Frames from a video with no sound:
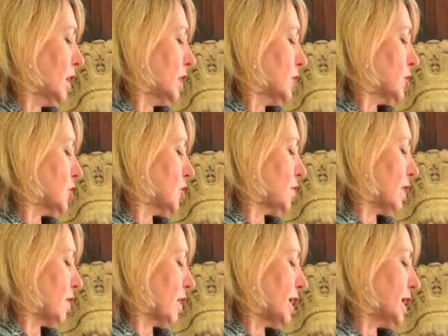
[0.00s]
So
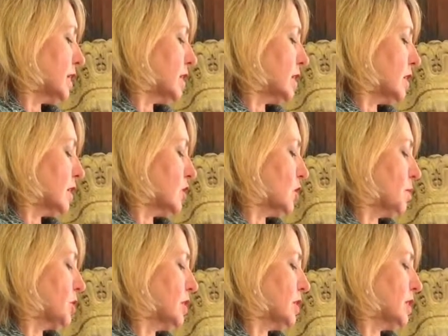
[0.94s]
there are exercise
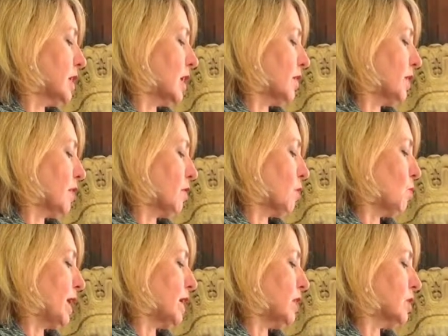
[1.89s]
options, there are
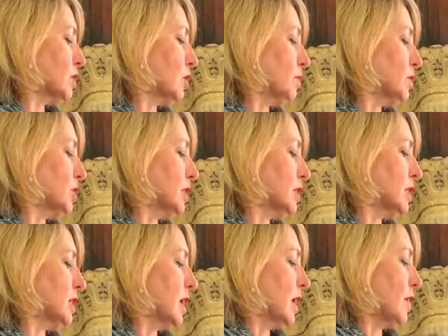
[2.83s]
weight loss
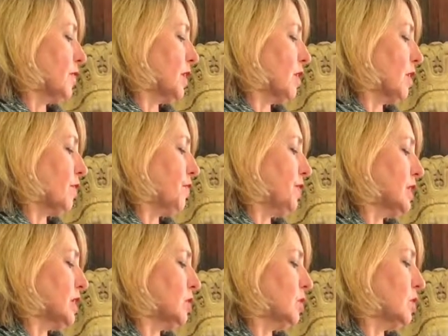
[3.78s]
options, there are
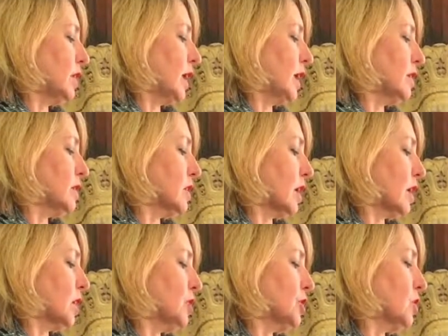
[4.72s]
physical and
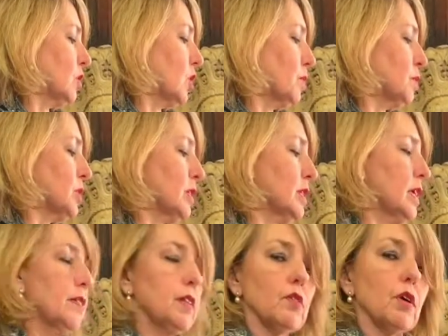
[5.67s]
psychological options,
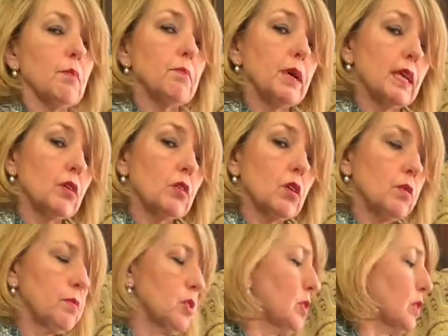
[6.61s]
and there are medical
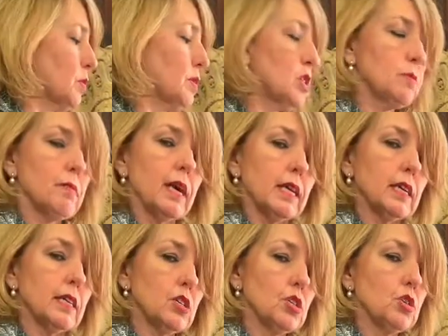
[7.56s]
options, which are
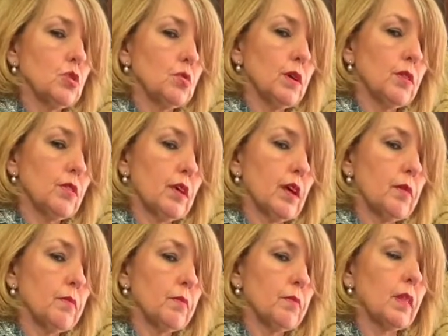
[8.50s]
mainly to do with
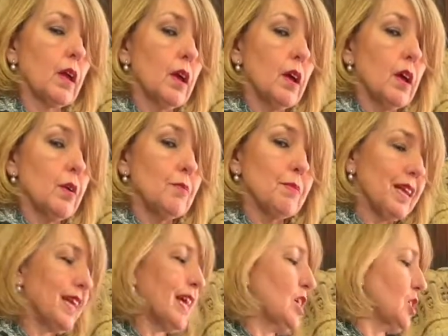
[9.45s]

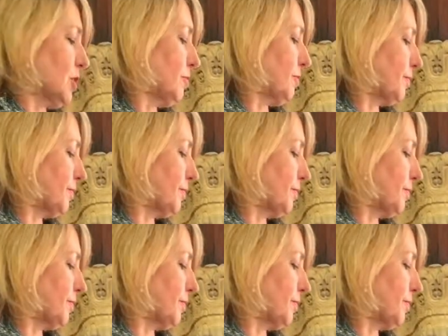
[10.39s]
medication.